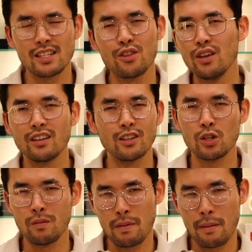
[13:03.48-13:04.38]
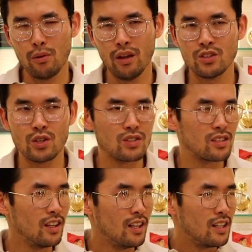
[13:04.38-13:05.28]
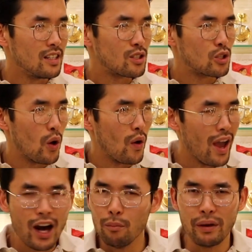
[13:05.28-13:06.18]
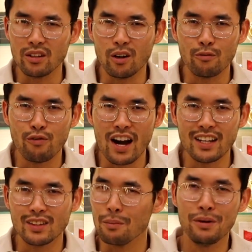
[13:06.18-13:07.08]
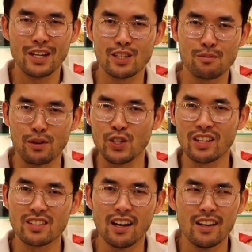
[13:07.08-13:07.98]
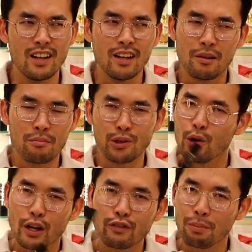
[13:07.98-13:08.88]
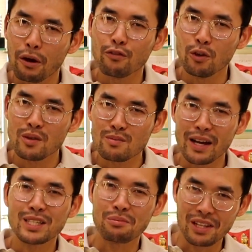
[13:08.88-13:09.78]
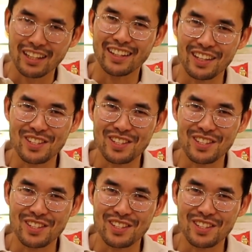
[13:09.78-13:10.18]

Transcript: I think too many people are just so hell-bent on finding the biggest projector, but not every perfume is made to be like that.